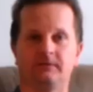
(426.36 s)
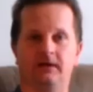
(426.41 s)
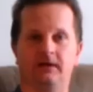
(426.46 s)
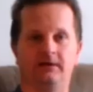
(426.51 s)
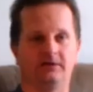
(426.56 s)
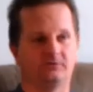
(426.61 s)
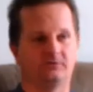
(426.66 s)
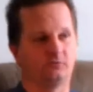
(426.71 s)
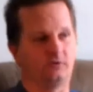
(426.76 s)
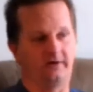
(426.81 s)

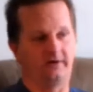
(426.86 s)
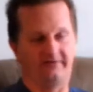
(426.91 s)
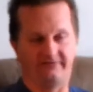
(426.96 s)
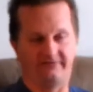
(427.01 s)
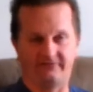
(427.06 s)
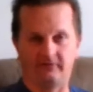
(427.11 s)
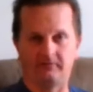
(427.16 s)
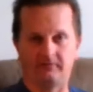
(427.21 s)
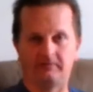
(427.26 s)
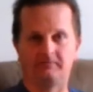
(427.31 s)
And it's what I
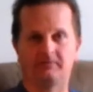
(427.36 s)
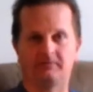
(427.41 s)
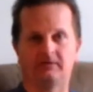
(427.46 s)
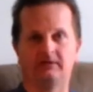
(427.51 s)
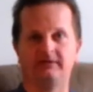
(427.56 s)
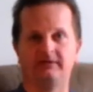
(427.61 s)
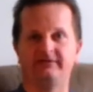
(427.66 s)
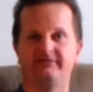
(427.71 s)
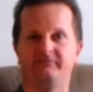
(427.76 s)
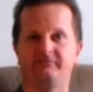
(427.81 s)
firmly
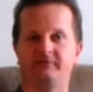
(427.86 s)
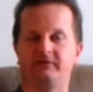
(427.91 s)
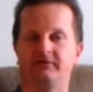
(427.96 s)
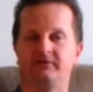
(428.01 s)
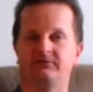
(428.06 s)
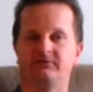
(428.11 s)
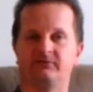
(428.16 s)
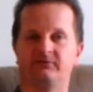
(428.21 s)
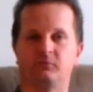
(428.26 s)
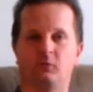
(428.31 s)
believe
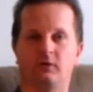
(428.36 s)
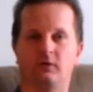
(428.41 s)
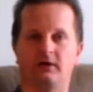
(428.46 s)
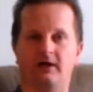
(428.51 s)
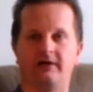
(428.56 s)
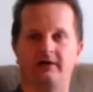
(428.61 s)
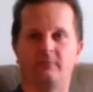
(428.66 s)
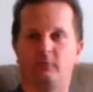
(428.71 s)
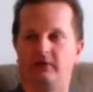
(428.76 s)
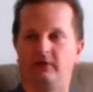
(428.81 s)
because it's what
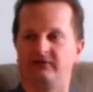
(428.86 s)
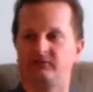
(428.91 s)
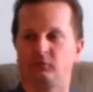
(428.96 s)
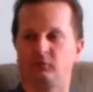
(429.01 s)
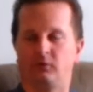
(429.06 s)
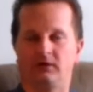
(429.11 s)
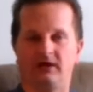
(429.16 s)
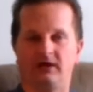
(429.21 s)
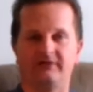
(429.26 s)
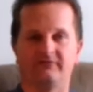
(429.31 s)

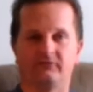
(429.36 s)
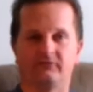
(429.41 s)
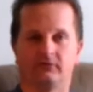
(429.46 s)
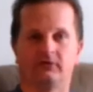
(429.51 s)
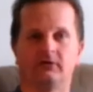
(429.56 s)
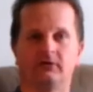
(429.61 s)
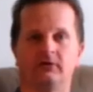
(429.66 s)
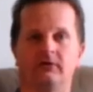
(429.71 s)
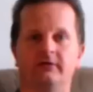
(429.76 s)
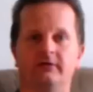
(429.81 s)
I've
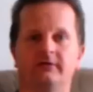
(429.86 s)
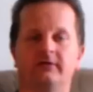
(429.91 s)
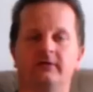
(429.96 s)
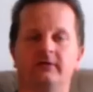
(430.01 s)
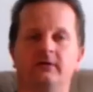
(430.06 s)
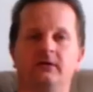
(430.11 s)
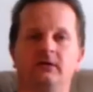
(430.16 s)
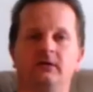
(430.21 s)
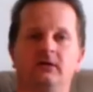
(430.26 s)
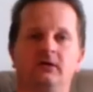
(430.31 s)
learned
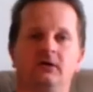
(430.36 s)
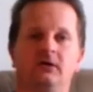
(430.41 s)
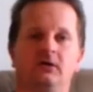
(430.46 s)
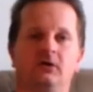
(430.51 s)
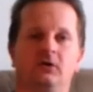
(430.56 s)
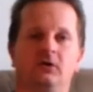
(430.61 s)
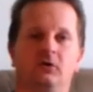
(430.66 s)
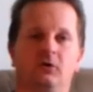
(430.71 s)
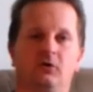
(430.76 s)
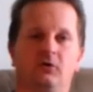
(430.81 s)

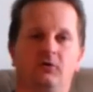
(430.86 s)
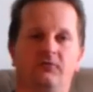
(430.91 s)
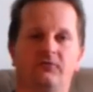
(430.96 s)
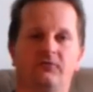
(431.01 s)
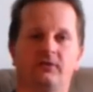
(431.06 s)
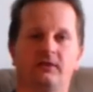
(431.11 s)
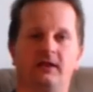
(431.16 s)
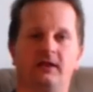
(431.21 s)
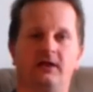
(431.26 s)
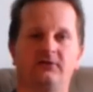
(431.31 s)
over
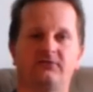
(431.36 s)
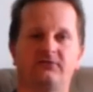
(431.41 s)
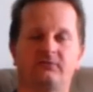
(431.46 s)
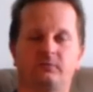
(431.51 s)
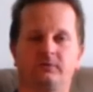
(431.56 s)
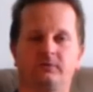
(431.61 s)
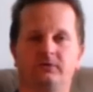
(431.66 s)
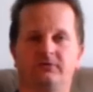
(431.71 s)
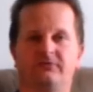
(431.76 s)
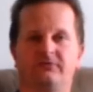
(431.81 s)
the last
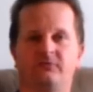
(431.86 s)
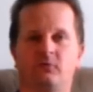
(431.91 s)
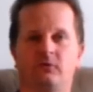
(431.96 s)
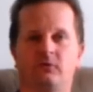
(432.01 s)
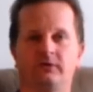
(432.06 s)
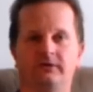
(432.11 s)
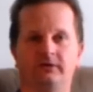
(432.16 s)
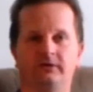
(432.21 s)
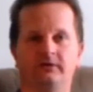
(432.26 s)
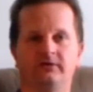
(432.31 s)
3 or
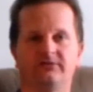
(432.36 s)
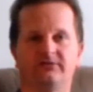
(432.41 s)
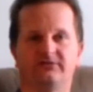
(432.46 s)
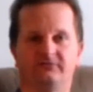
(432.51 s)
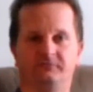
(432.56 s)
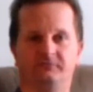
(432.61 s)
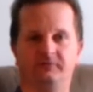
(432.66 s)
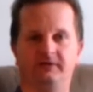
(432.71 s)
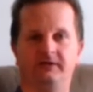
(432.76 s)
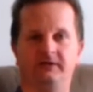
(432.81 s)
4 years
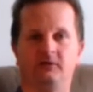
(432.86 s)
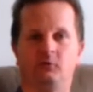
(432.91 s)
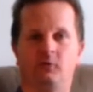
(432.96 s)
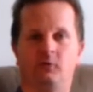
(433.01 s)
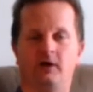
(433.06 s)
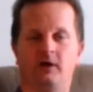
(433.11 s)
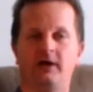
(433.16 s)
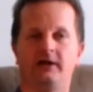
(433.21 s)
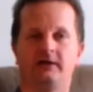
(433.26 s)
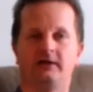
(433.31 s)
of being
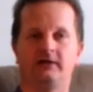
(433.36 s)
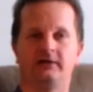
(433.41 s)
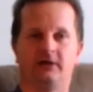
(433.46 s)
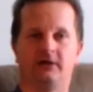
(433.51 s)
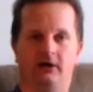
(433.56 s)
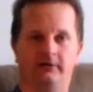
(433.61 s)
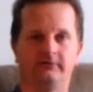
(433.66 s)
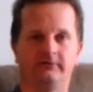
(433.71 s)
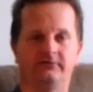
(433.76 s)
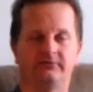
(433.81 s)
awake and
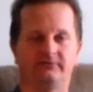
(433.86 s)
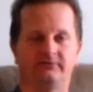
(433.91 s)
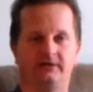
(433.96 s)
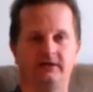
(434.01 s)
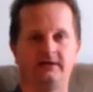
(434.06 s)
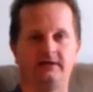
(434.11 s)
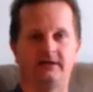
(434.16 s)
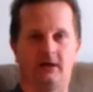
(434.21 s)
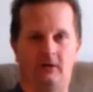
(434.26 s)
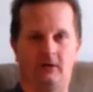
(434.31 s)

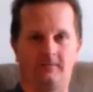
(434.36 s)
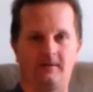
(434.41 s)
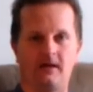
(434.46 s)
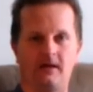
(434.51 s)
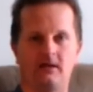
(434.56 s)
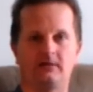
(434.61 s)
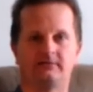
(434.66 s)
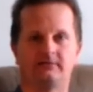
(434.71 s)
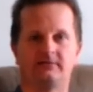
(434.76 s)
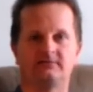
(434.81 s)
understanding how
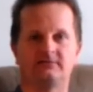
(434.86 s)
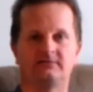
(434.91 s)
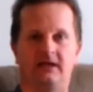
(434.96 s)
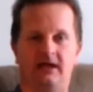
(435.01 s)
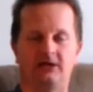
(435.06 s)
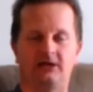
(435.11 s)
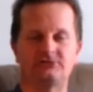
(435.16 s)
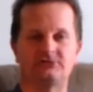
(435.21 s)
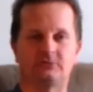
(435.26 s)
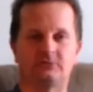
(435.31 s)
politics
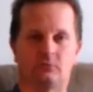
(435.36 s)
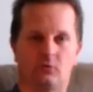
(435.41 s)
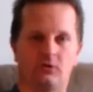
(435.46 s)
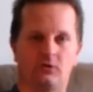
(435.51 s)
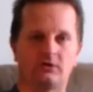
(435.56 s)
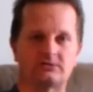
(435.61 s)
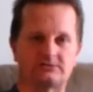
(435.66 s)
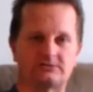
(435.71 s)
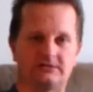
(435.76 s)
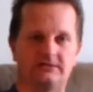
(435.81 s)
actually
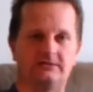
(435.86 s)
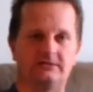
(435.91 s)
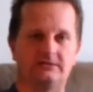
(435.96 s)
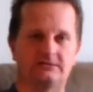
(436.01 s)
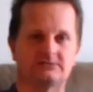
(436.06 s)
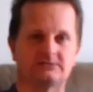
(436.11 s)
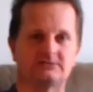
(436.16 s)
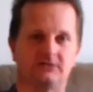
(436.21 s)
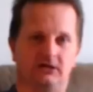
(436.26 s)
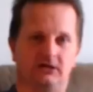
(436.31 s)
works in
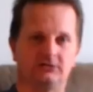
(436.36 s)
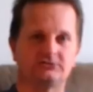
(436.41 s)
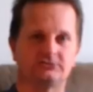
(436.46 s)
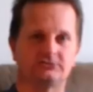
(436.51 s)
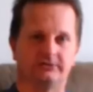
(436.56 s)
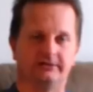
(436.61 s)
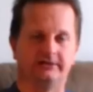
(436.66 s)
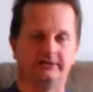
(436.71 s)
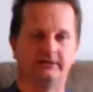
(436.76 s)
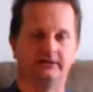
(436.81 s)
this
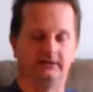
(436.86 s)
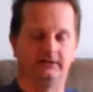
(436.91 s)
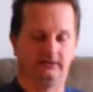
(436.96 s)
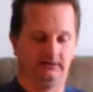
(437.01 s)
country.